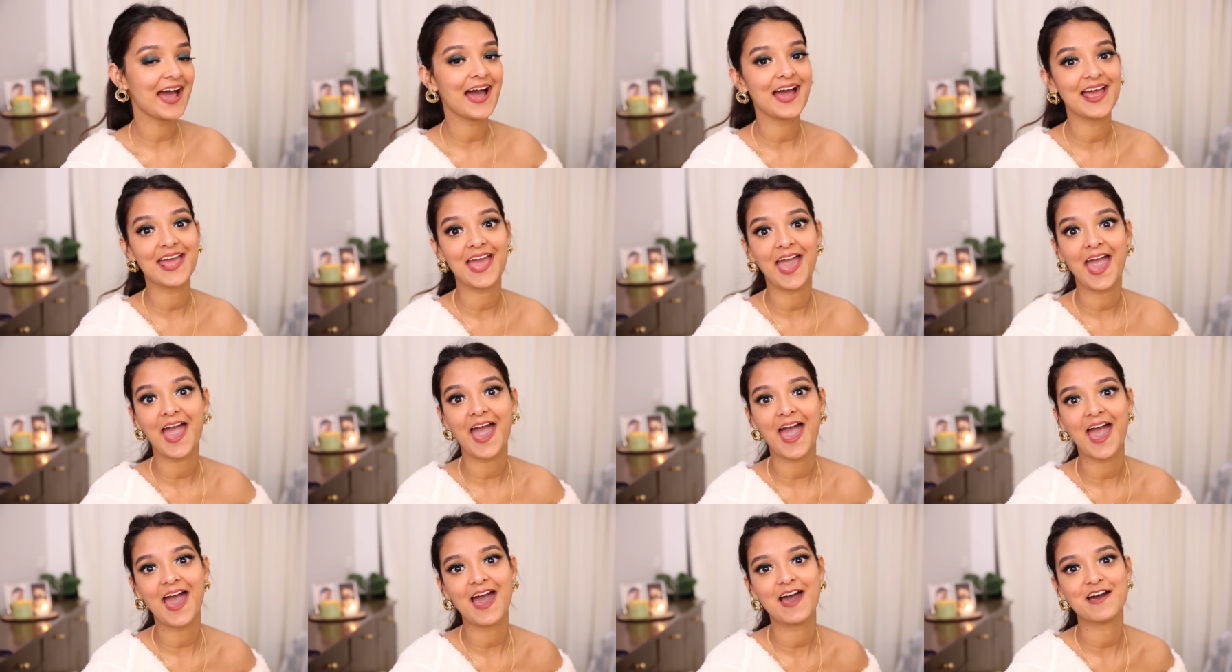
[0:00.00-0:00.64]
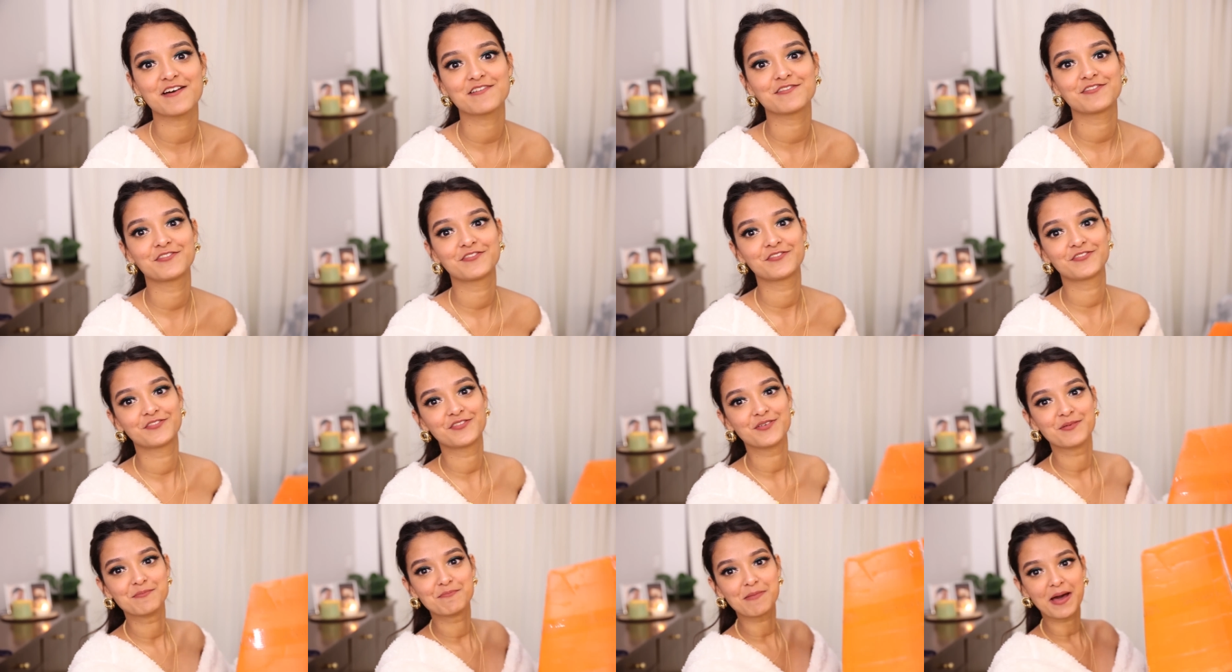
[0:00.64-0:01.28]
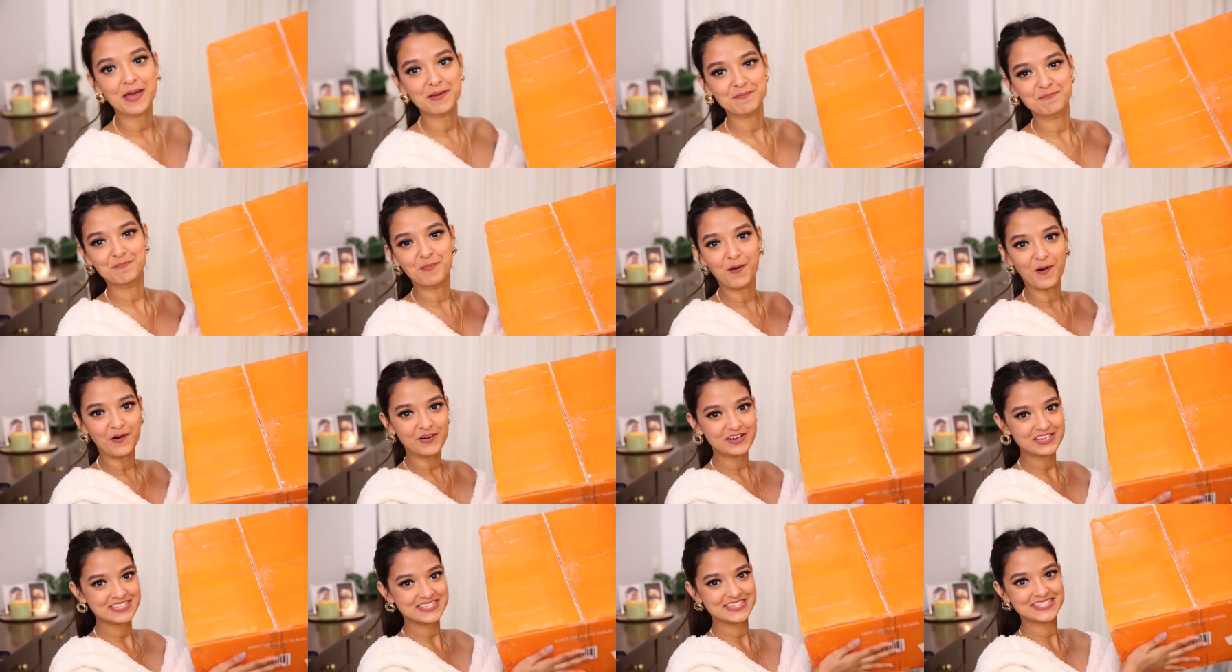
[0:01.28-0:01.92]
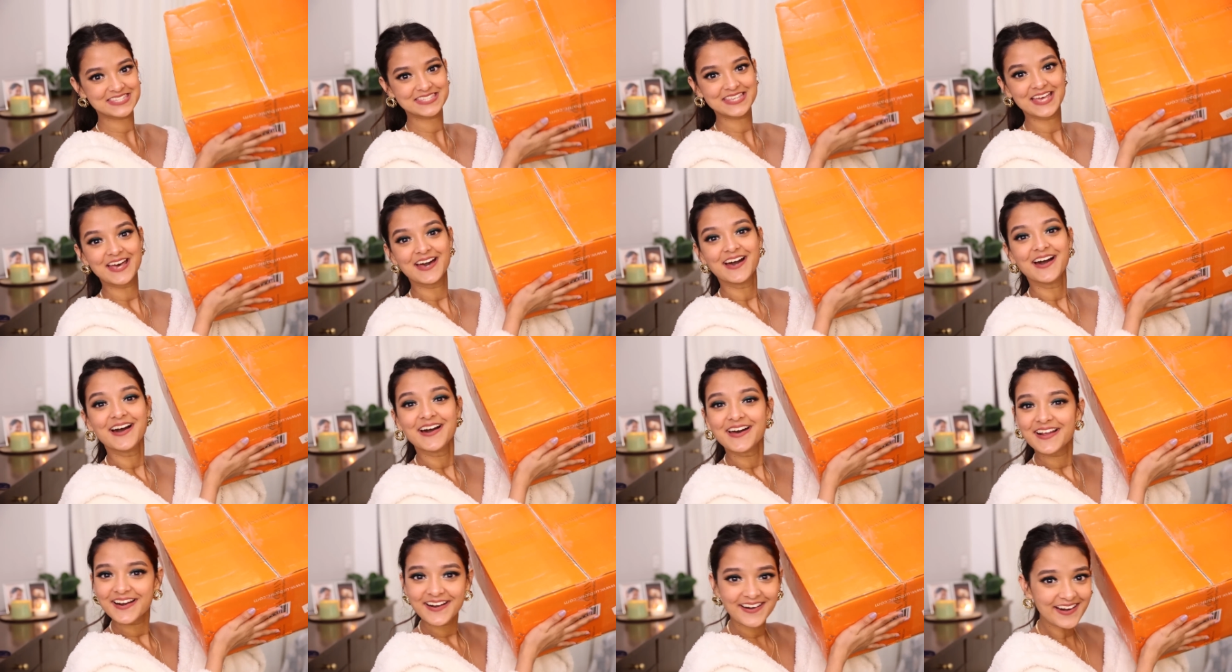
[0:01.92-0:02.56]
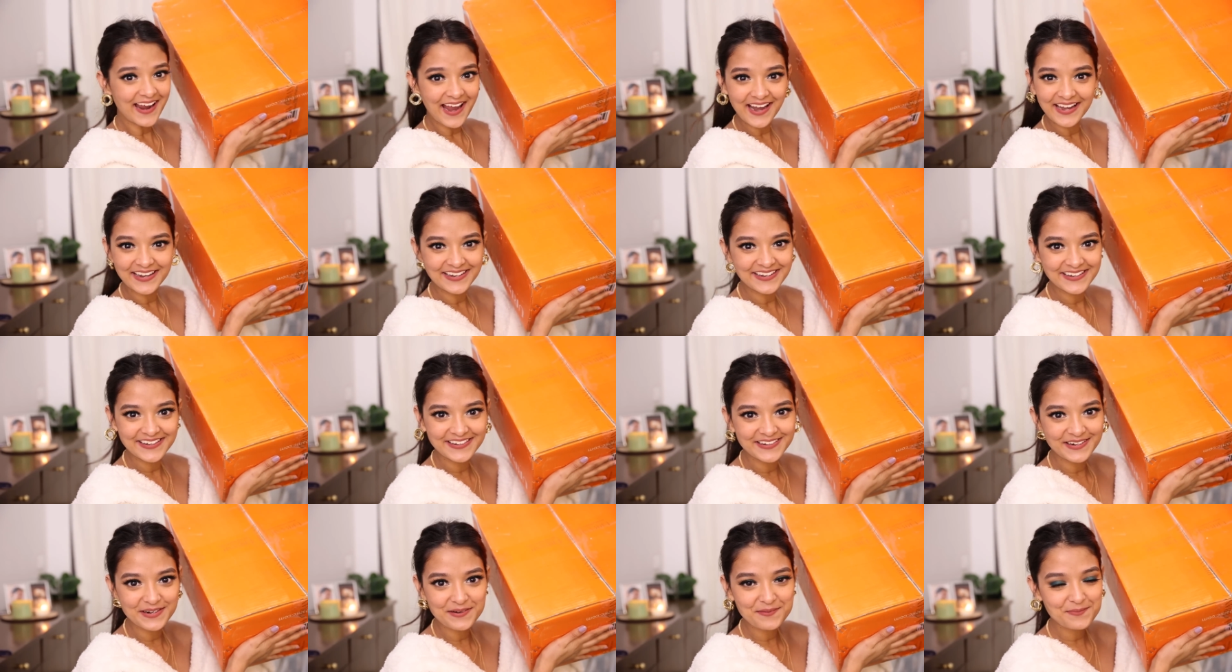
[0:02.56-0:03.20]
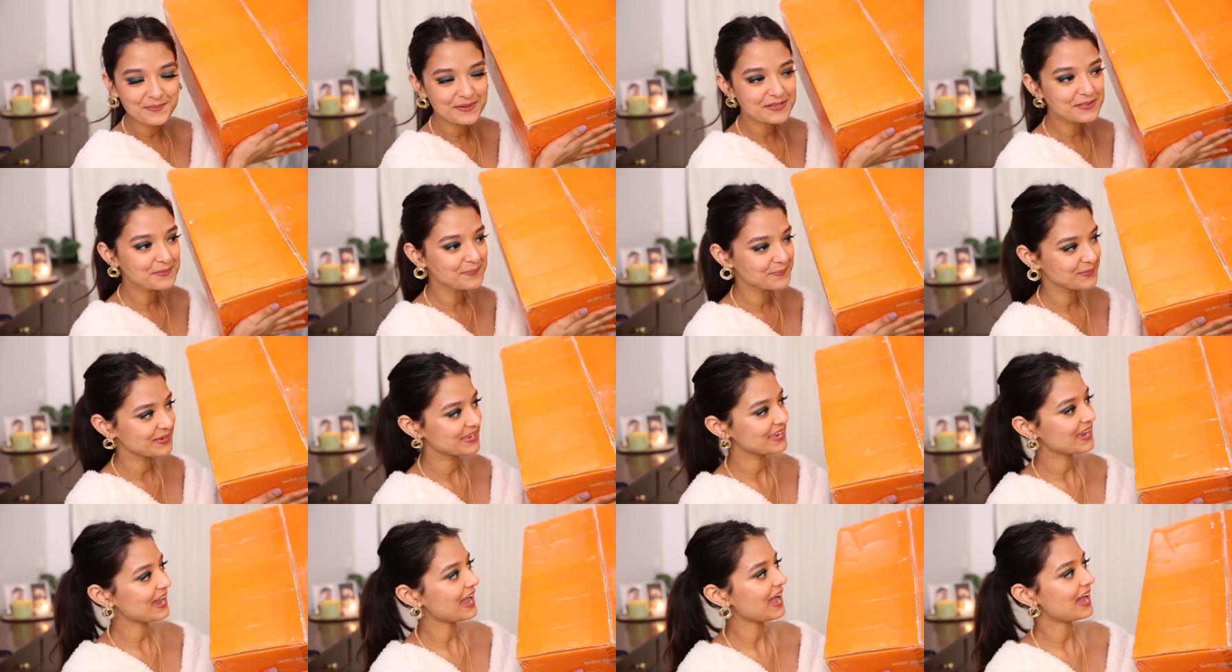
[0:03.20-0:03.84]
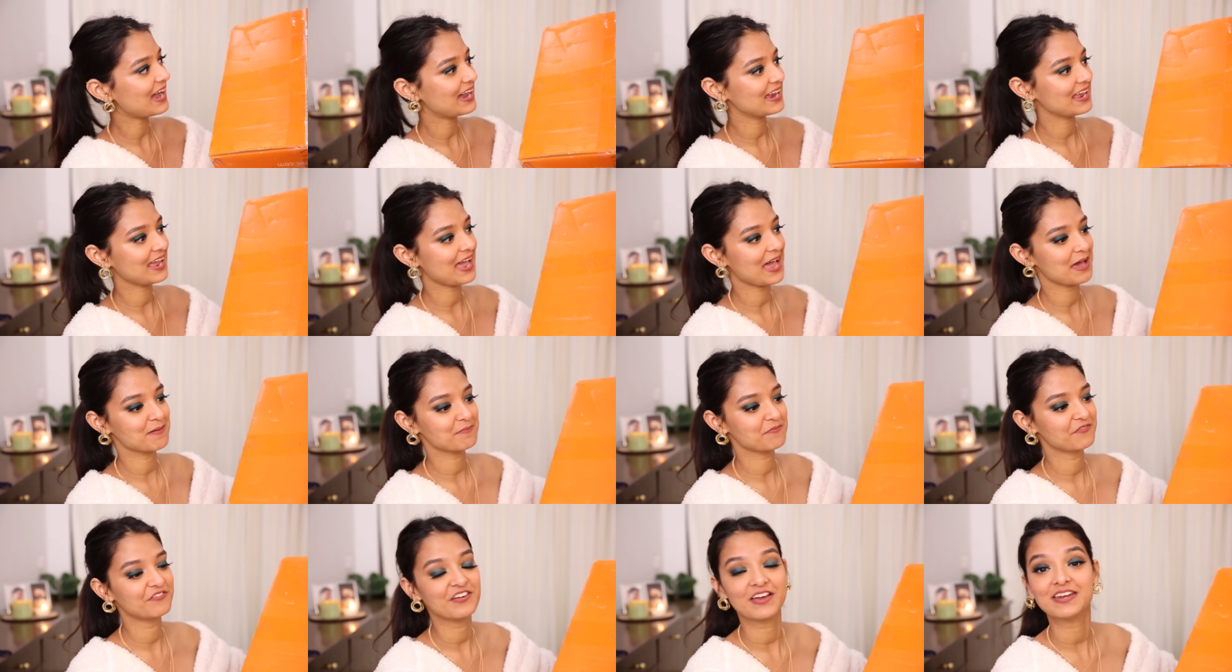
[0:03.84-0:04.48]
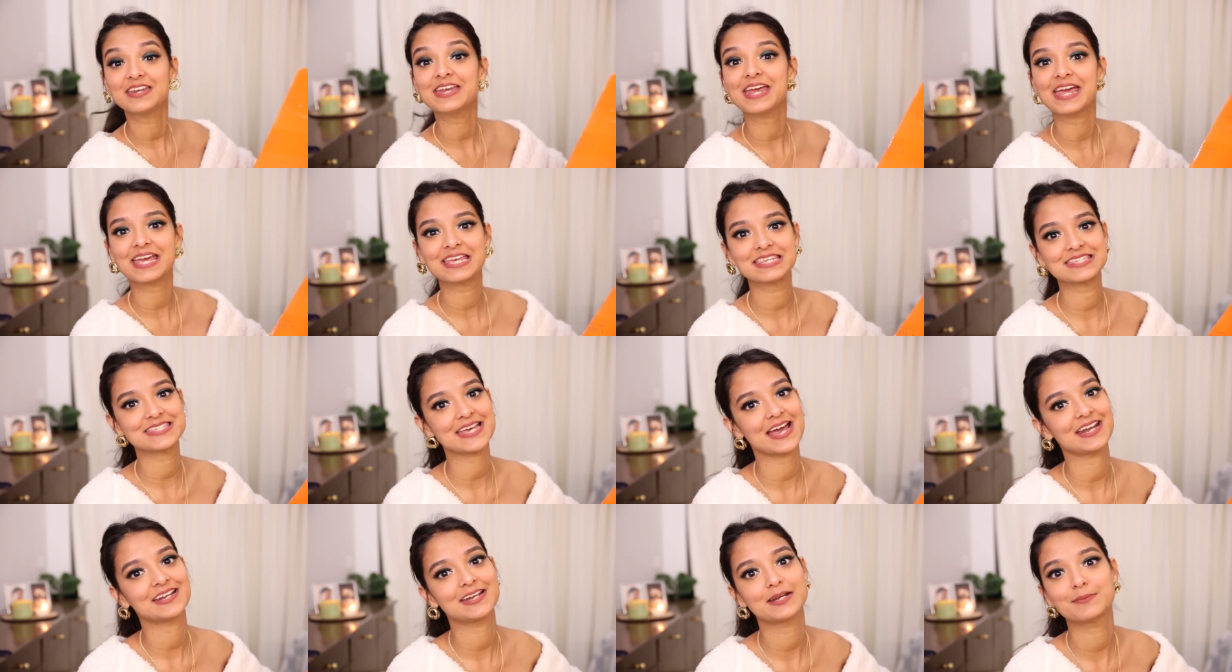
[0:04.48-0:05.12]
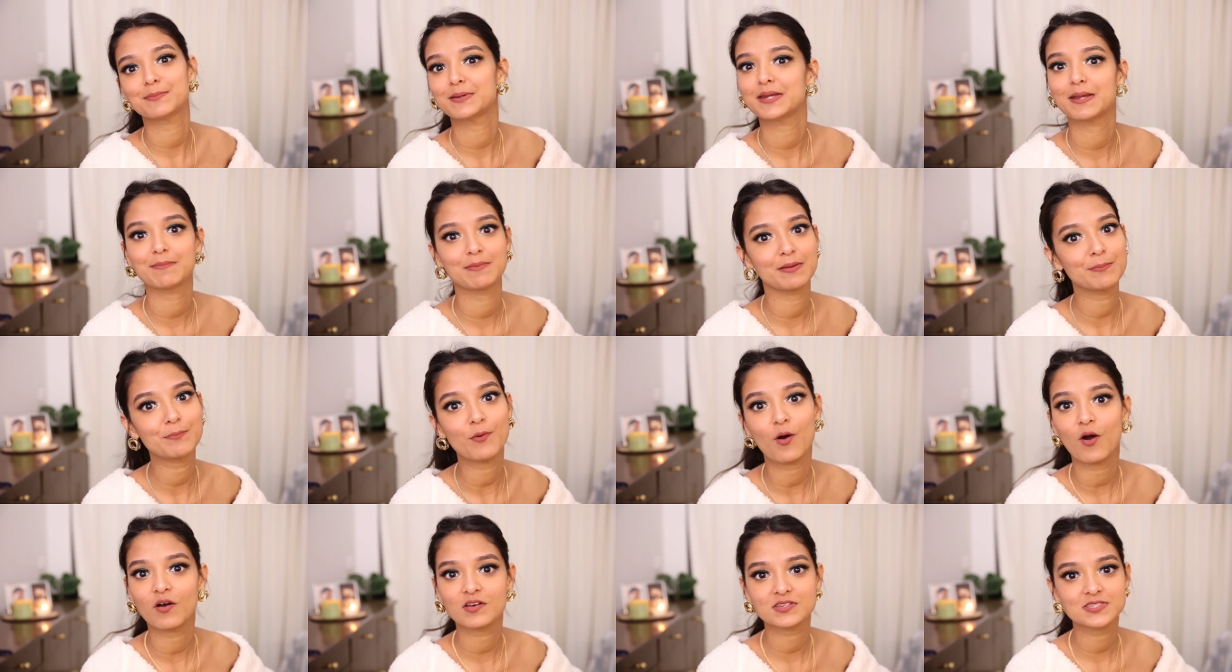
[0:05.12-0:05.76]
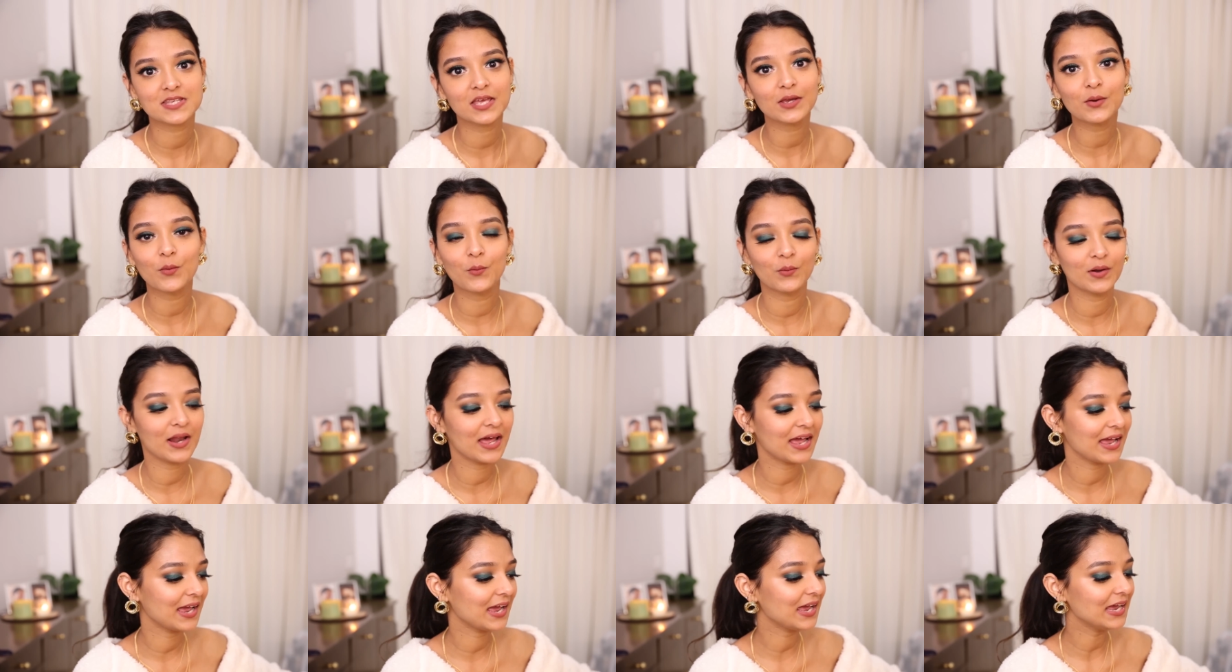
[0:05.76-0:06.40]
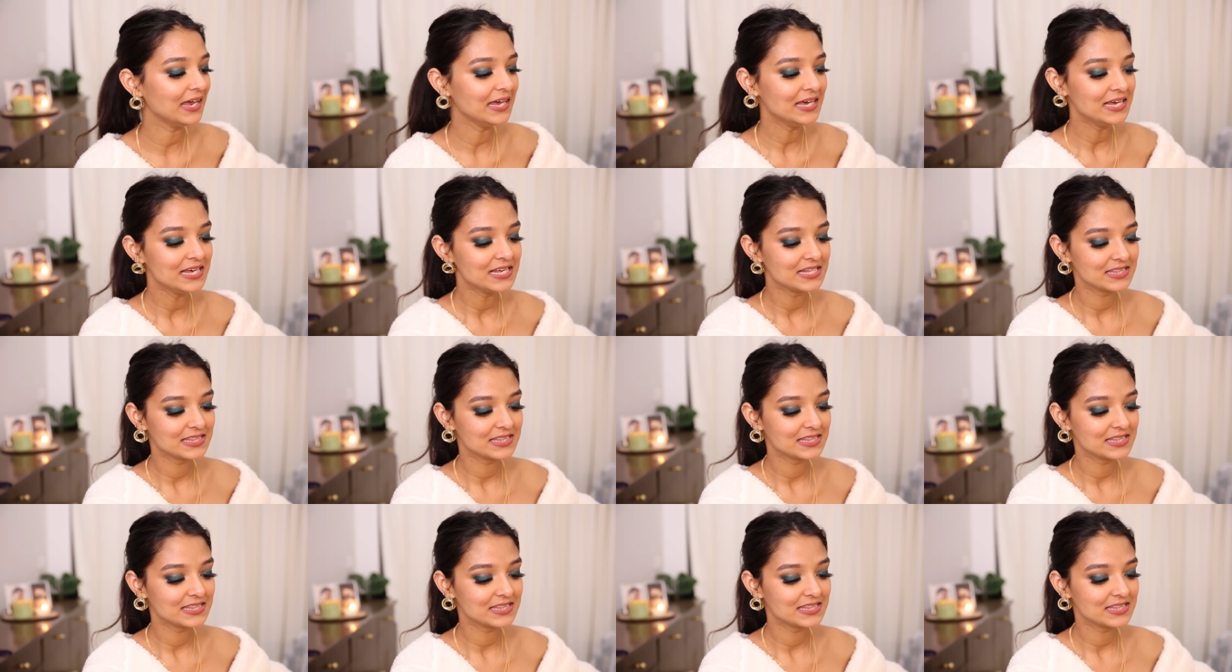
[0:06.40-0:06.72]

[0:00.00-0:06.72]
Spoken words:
I have my box right here with me. I am very excited. Maine abhi box nahi khola hai.